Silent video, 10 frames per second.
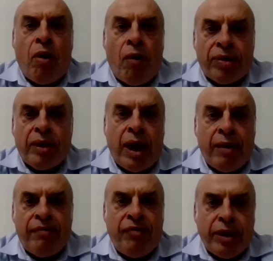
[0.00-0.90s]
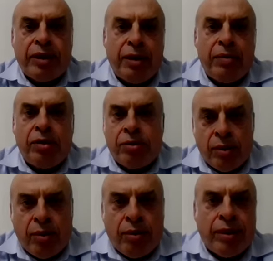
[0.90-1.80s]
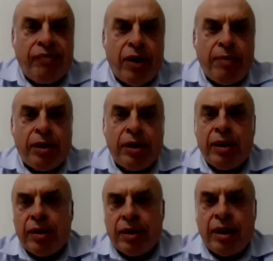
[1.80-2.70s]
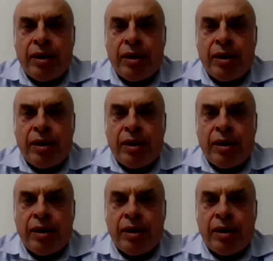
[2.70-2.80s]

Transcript: of their victim, in order all the family, their